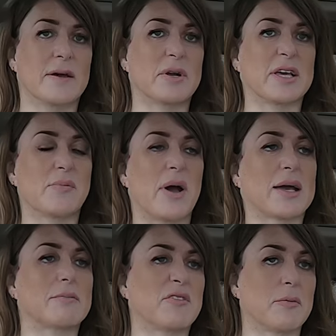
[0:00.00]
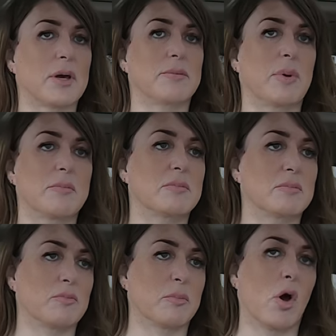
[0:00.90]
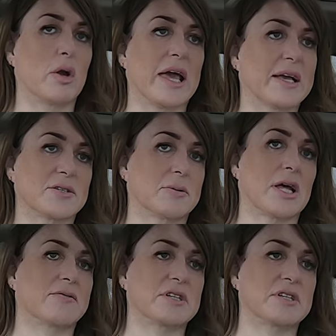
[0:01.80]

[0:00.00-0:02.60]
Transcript: Then when I come back, I'm having my bum or legs or whatever